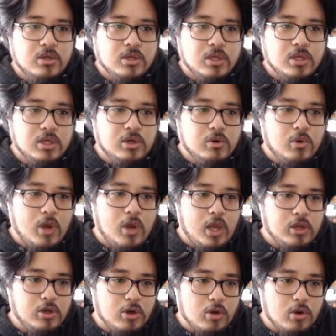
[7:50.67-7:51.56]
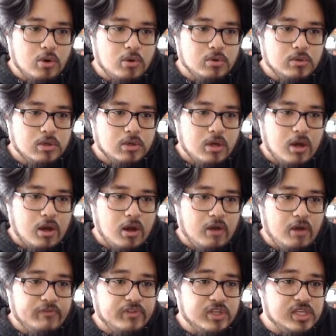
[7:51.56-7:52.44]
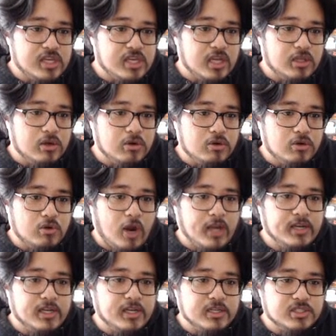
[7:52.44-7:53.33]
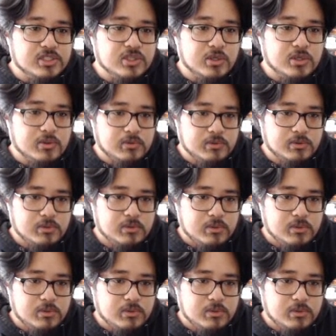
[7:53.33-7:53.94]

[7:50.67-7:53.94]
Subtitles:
Iguedo of the Yellow Grinding Stone.